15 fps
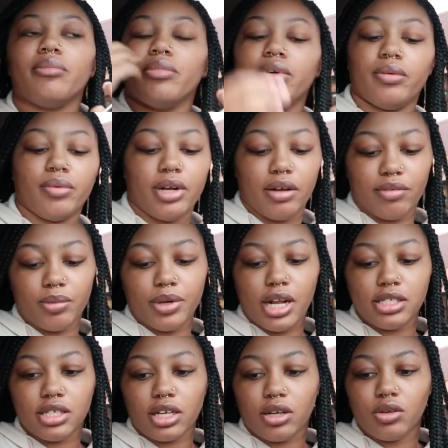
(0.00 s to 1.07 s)
but whatever, we're not
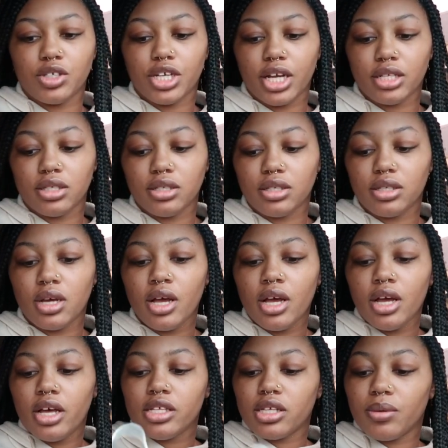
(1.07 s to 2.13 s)
taking no chances.
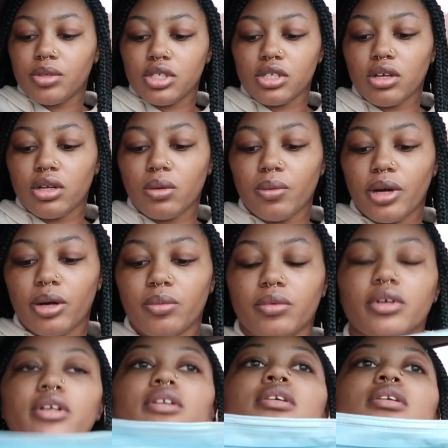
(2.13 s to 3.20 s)
So we're just gonna wear
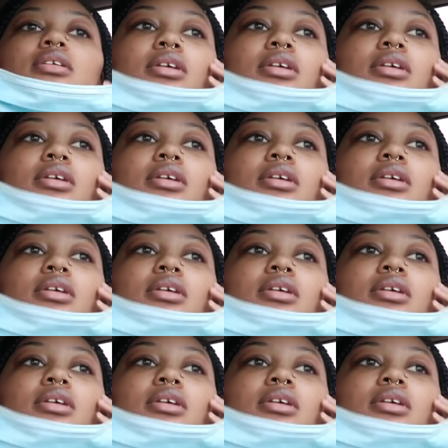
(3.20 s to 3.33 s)
one.